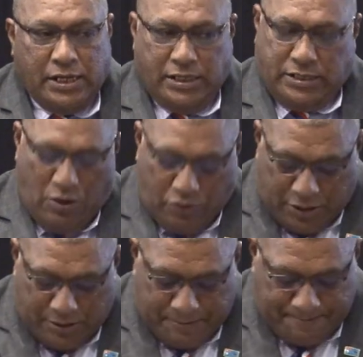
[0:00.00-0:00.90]
in this
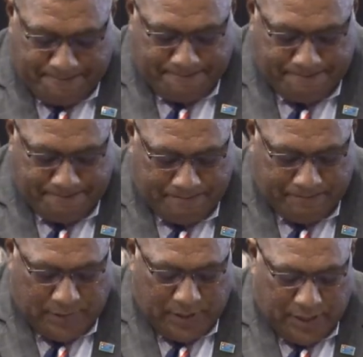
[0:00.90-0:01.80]
country.
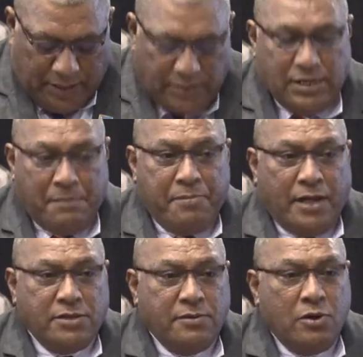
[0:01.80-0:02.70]
And in some
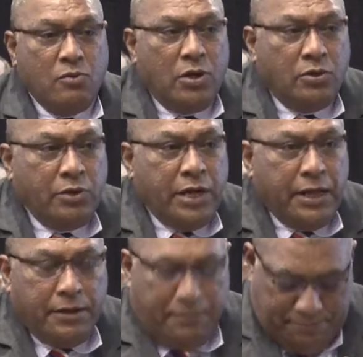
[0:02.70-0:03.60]
parts of the world today,